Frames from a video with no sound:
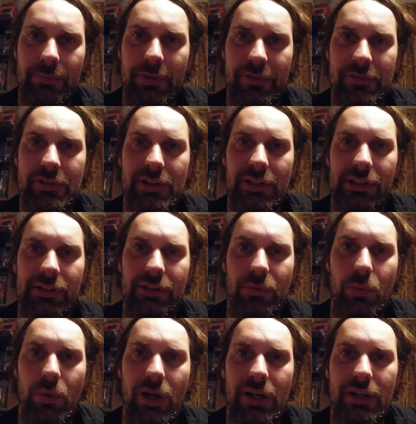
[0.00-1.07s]
both cylinder
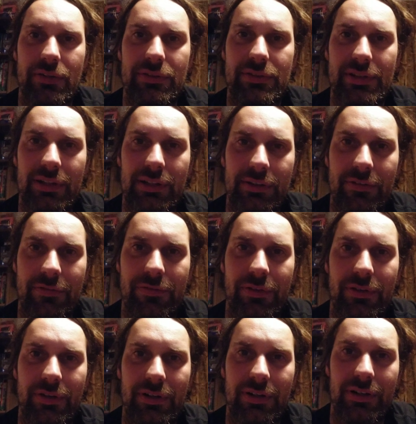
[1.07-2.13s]
1 and cylinder
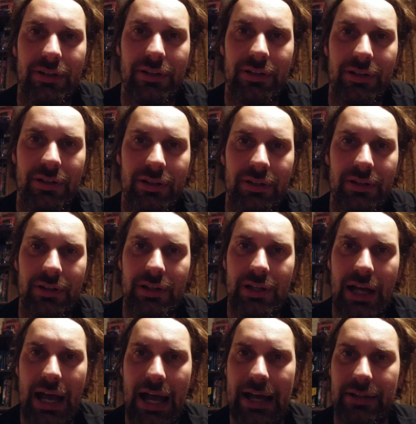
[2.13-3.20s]
4
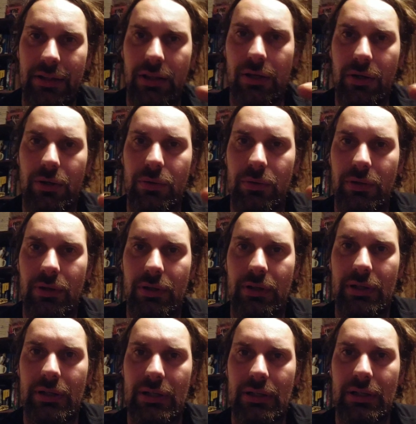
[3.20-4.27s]
had low
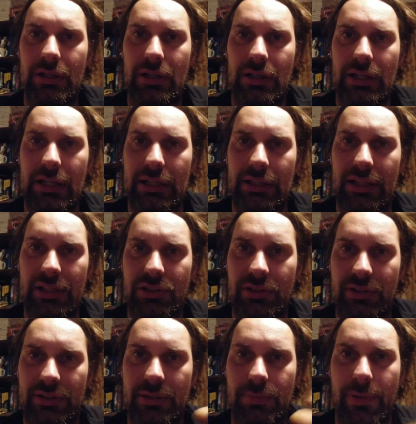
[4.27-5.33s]

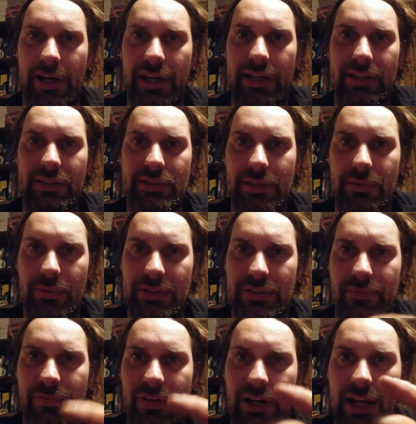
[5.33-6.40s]
ignition spikes. It
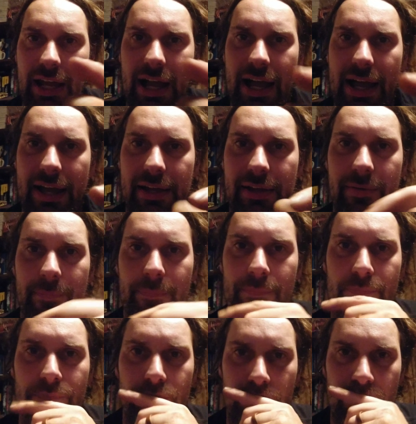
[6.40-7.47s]
wasn't very high
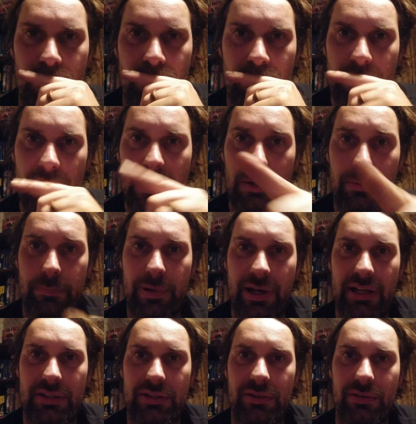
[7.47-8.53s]

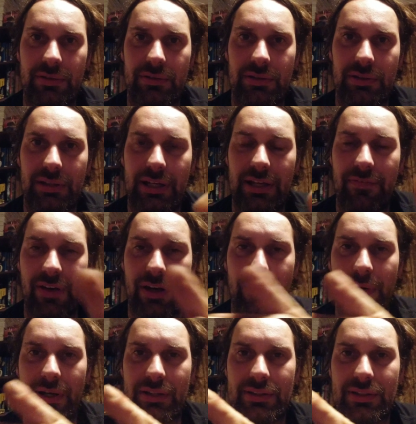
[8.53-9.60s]
compared to if I
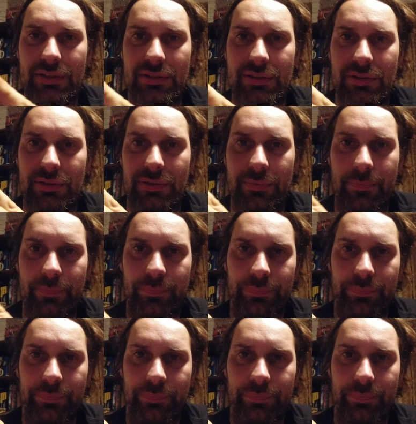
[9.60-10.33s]
went into